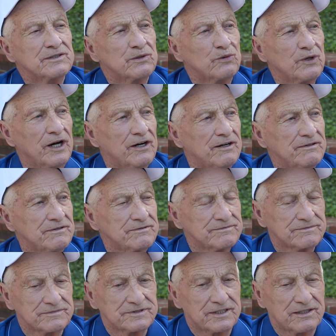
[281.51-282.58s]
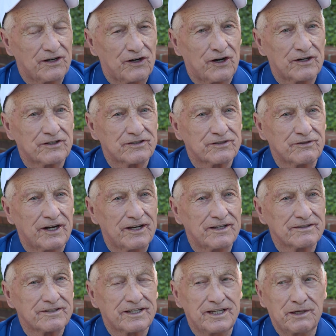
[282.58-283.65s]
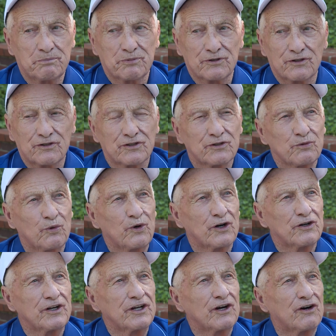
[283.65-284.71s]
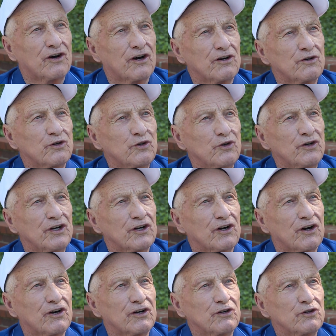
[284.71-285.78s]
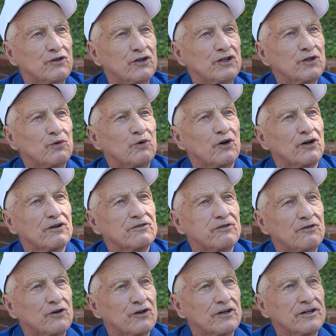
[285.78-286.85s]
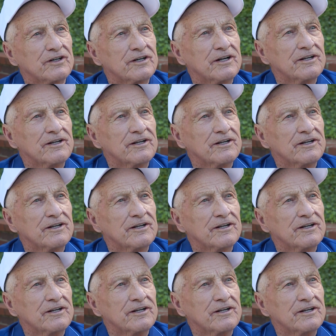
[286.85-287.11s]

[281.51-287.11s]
Well, the hardest groundskeeper is where you are, and who you work for.